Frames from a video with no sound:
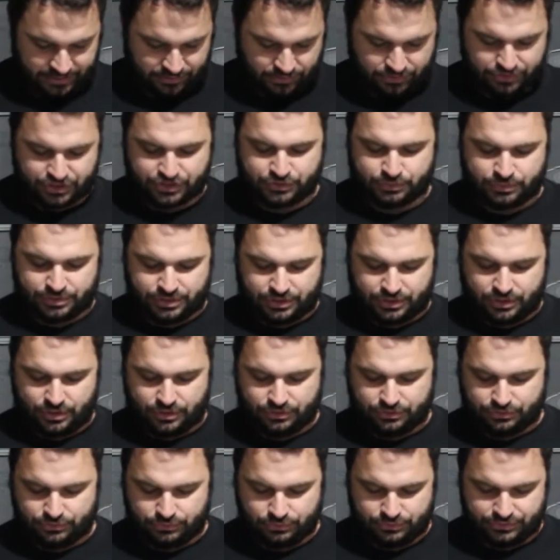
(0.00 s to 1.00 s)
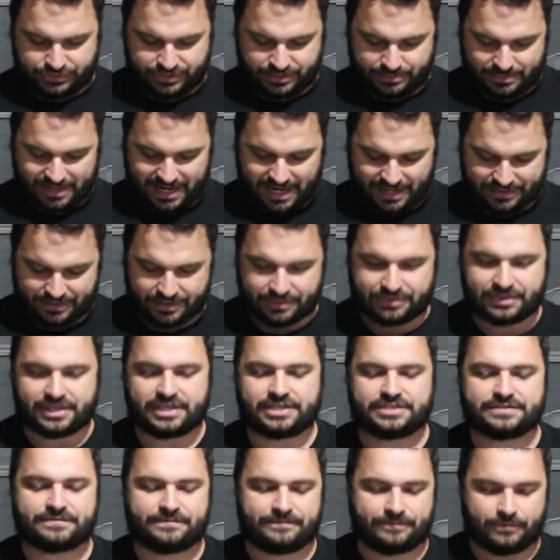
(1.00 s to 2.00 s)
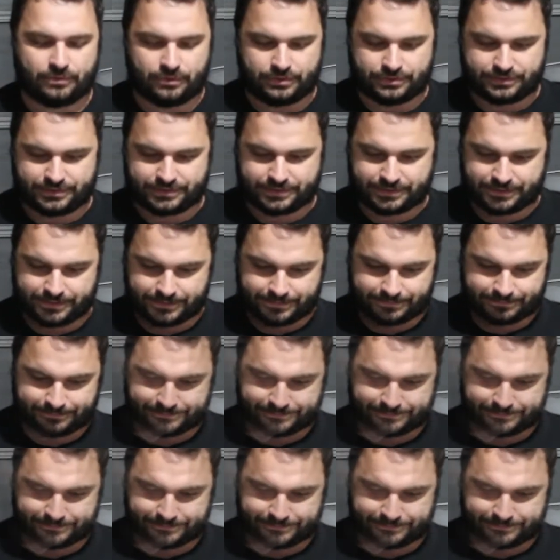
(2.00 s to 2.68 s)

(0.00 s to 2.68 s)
I just want to go through some other things first.